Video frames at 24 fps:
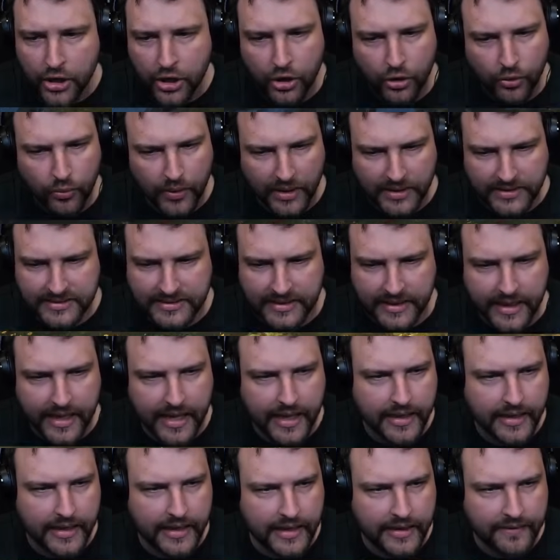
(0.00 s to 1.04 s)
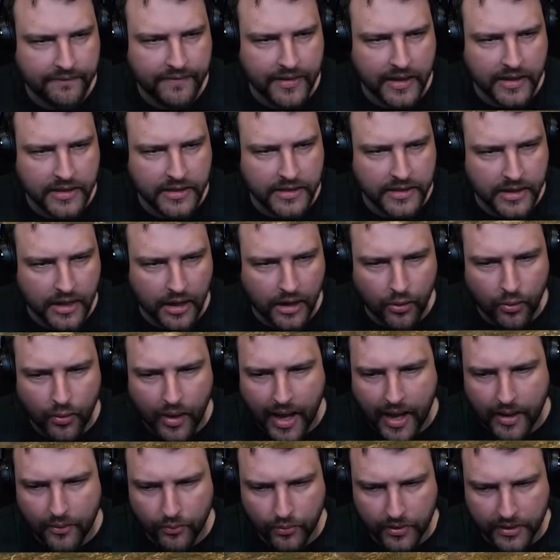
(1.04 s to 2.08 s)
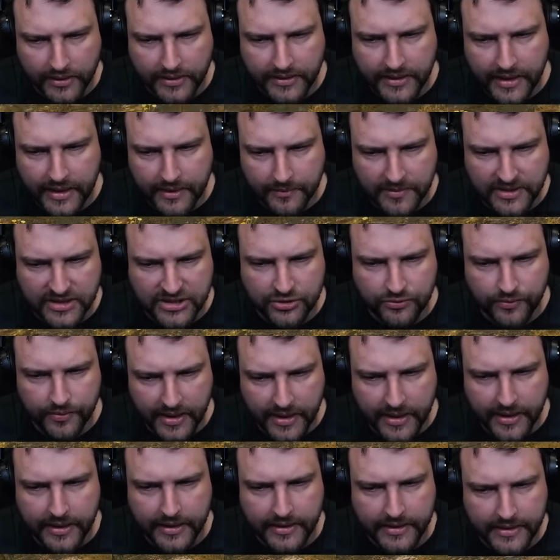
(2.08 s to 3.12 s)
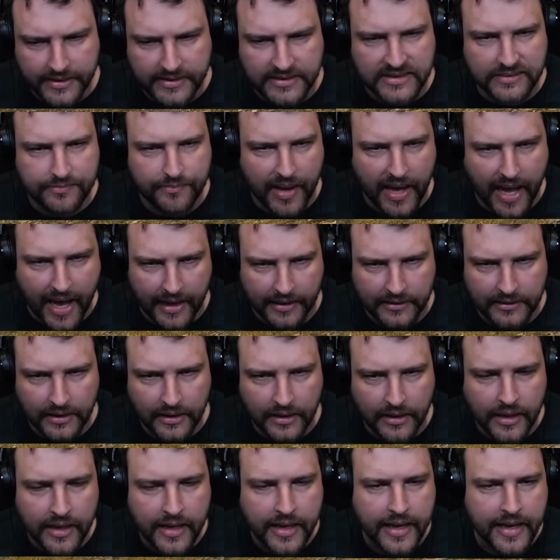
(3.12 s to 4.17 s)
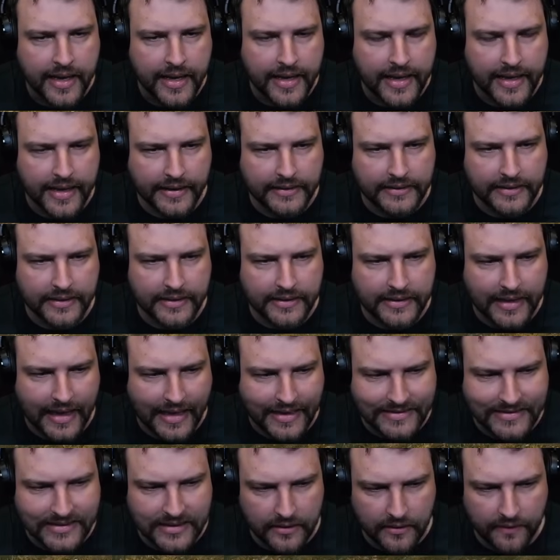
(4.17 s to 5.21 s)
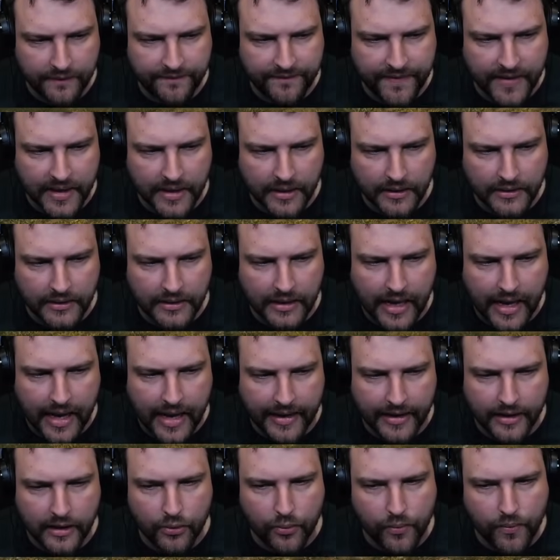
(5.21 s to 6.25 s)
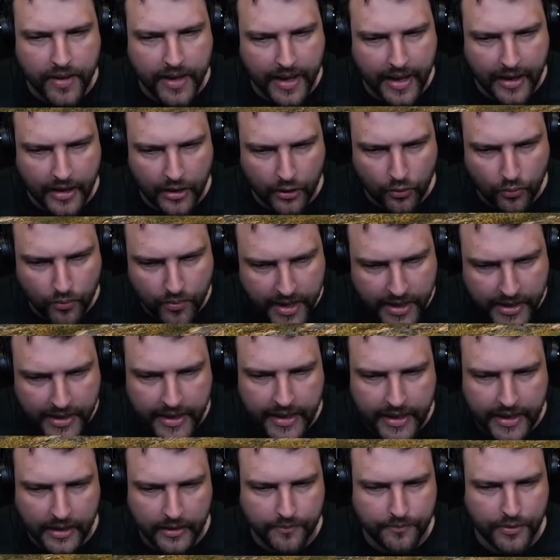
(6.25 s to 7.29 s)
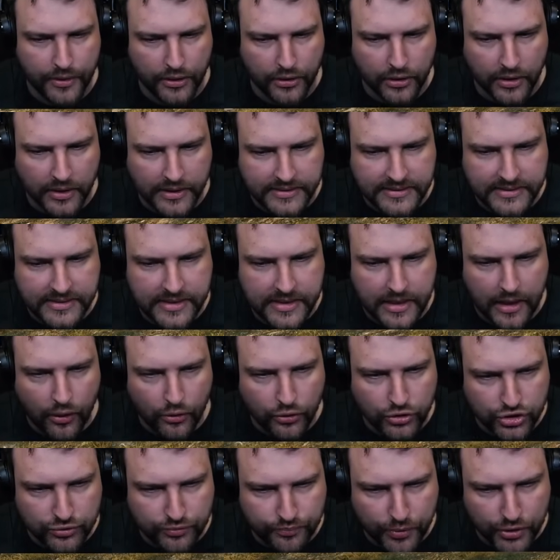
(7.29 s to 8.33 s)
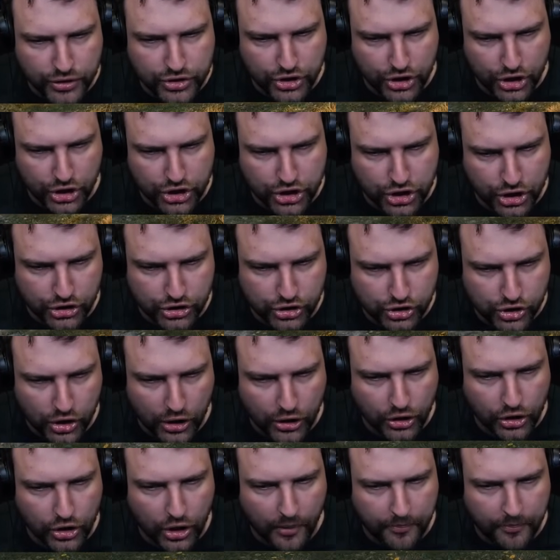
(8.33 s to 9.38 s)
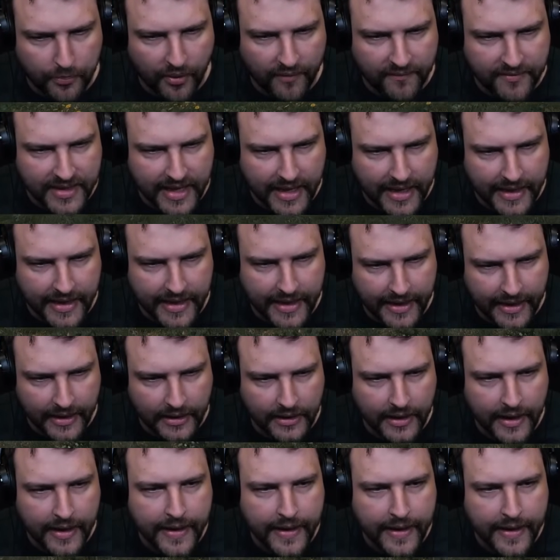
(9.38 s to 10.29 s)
Once again, even though our team is winning this battle, it doesn't feel like we are winning, because those positions on top of the hill,